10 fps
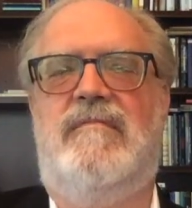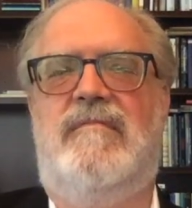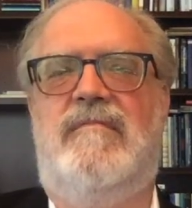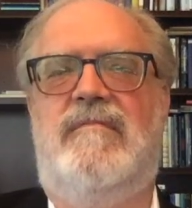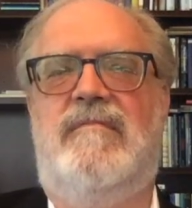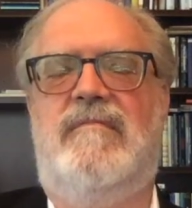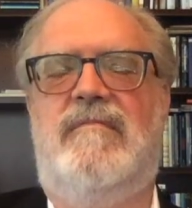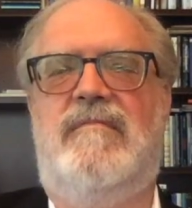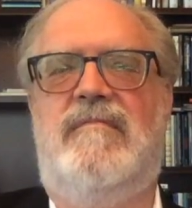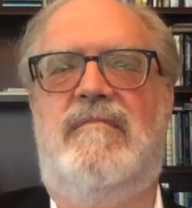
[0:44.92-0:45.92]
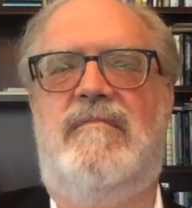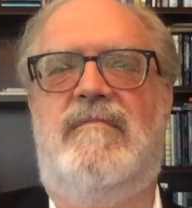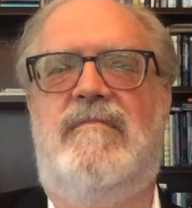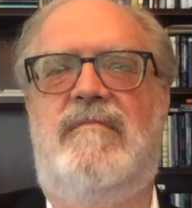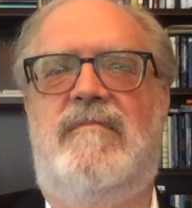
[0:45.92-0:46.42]

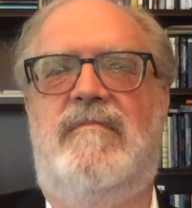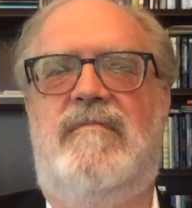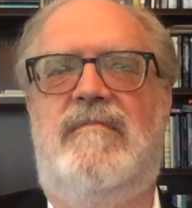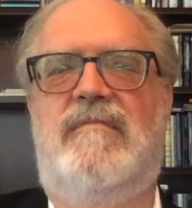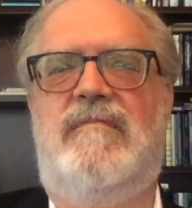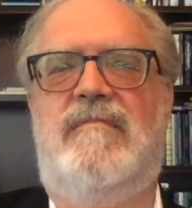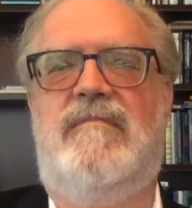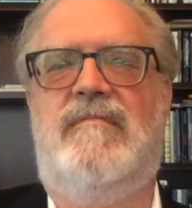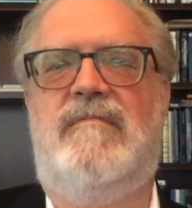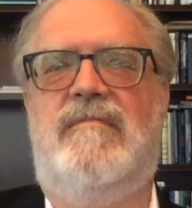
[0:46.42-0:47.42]
(not speaking)